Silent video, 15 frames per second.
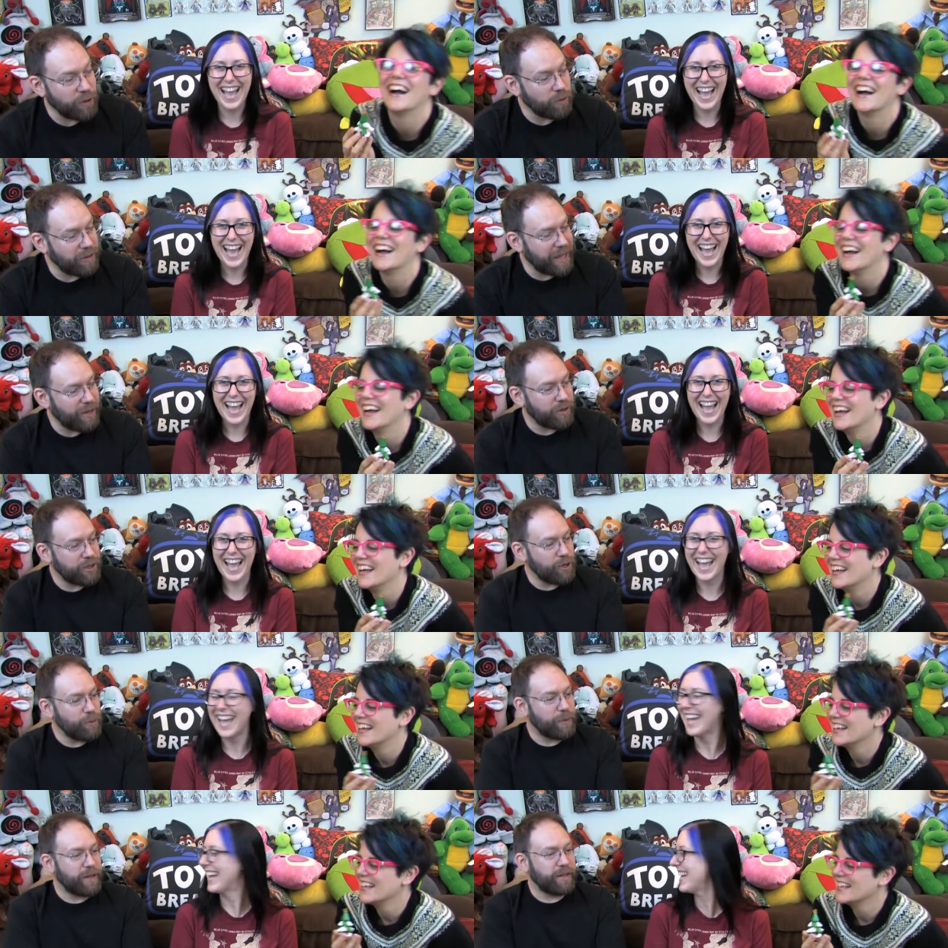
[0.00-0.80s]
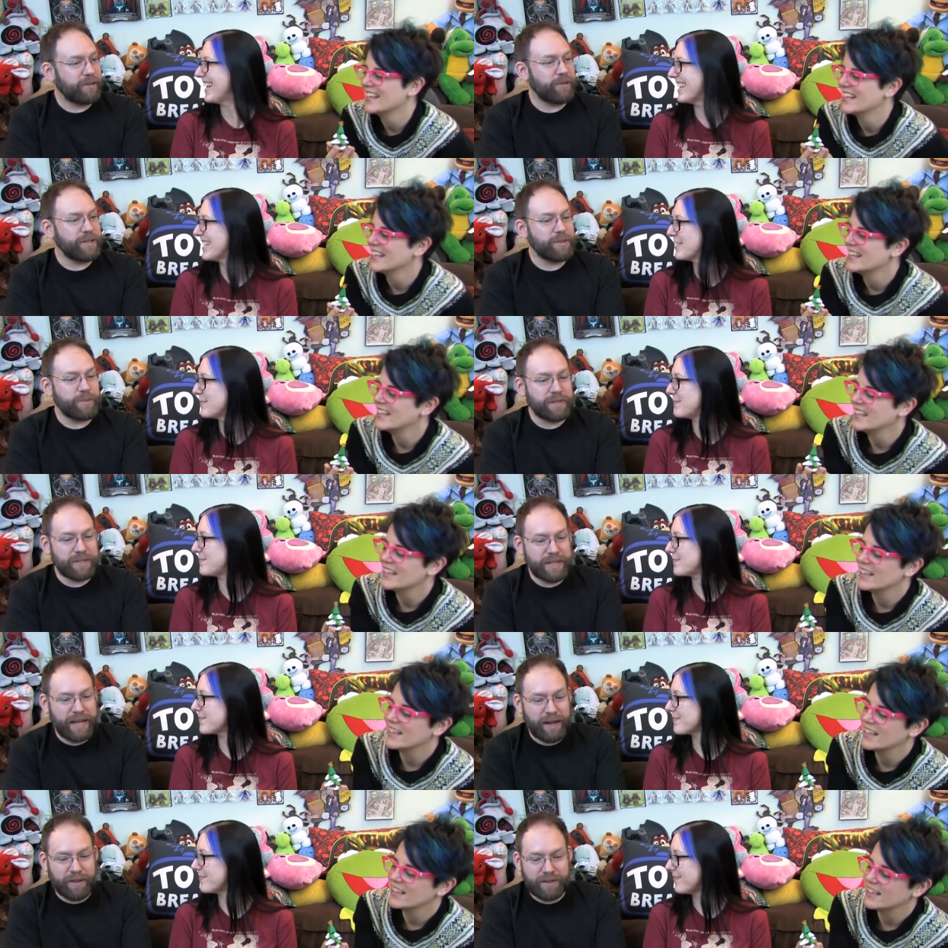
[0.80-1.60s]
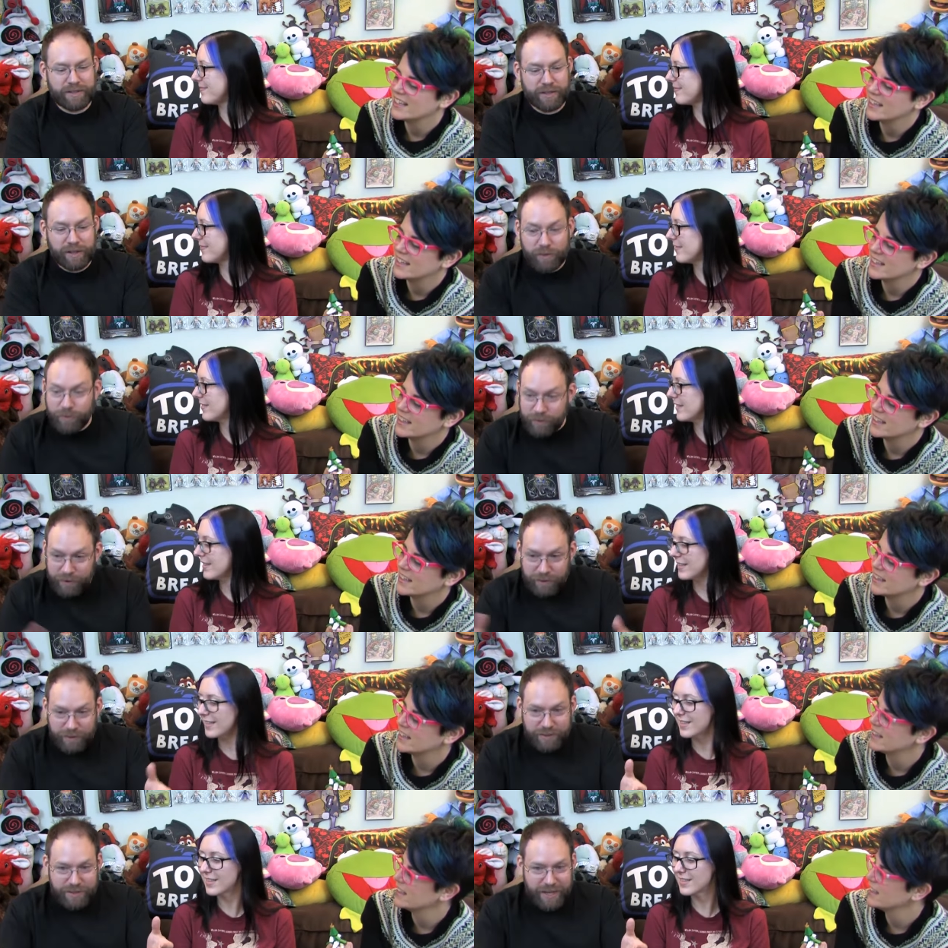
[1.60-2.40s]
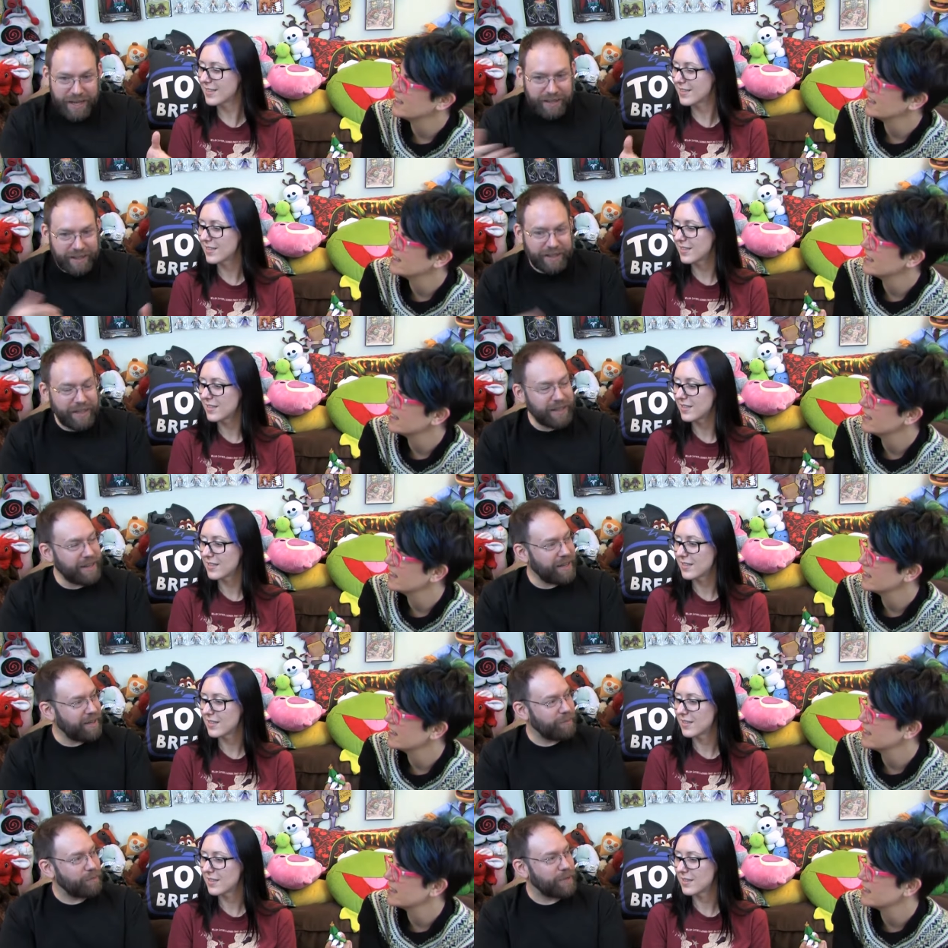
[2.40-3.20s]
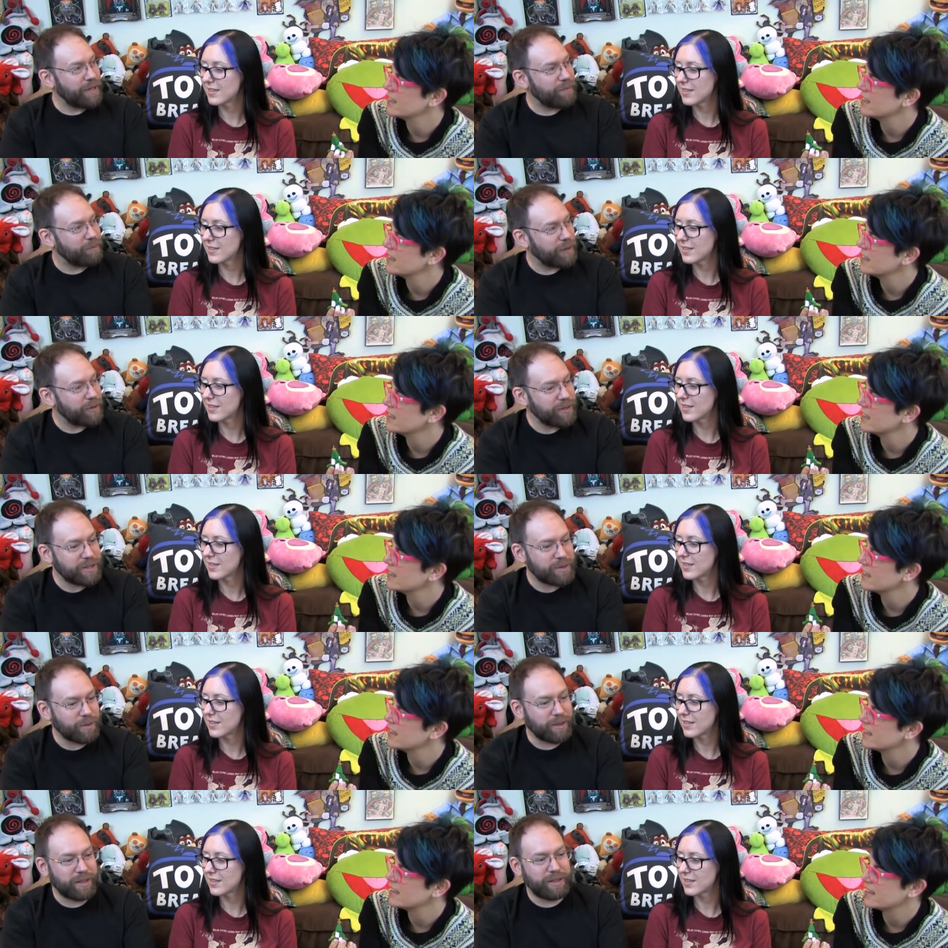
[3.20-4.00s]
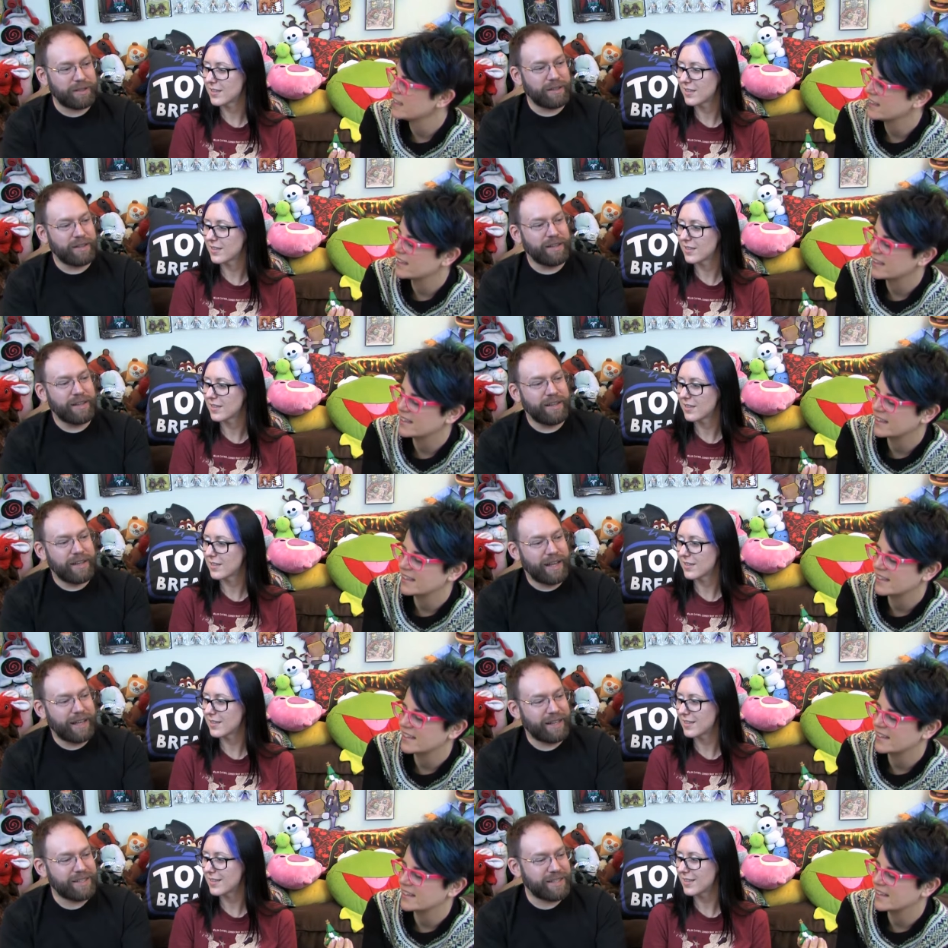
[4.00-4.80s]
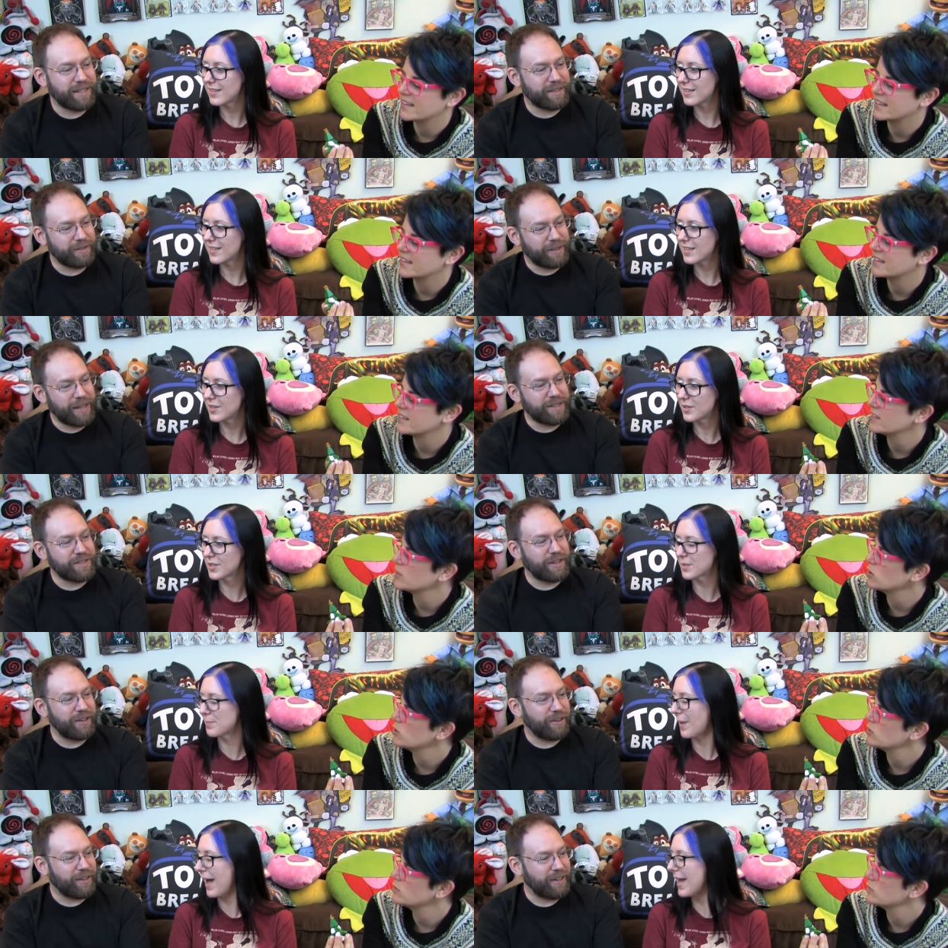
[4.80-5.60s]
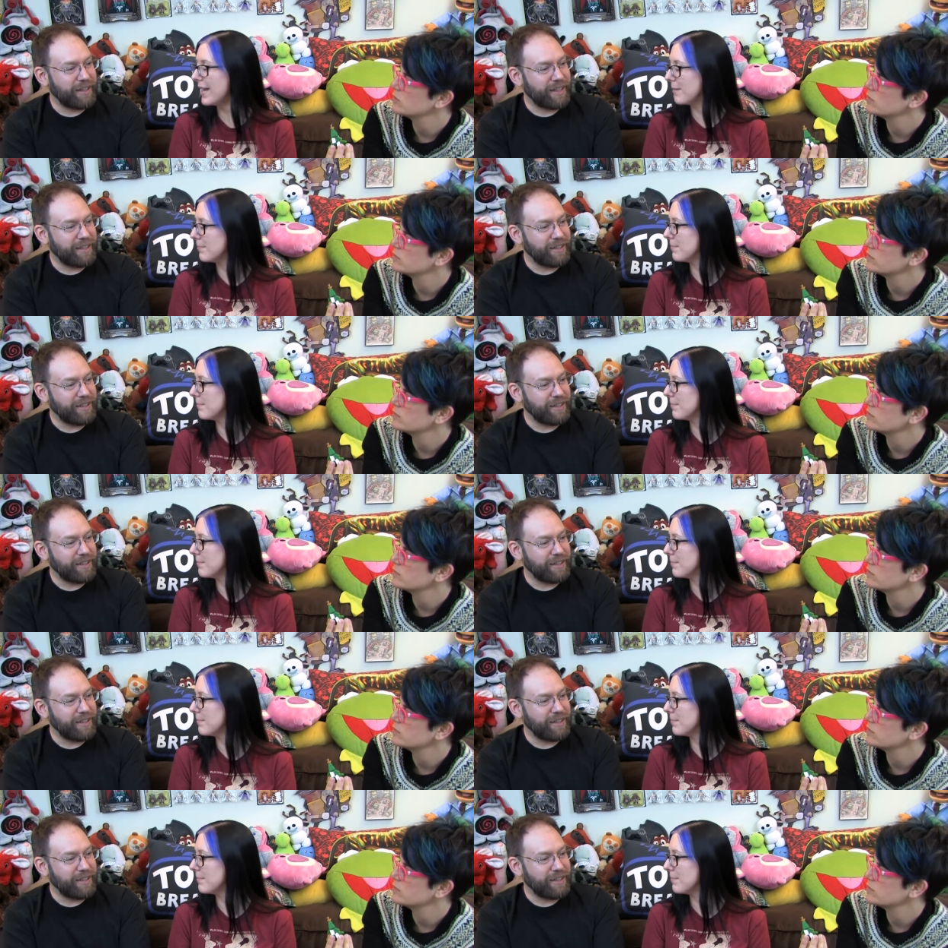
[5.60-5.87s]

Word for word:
Speaker 1: no lego to open on christmas now there's no little set they needed a big bonus one i guess they're guessing you are gonna,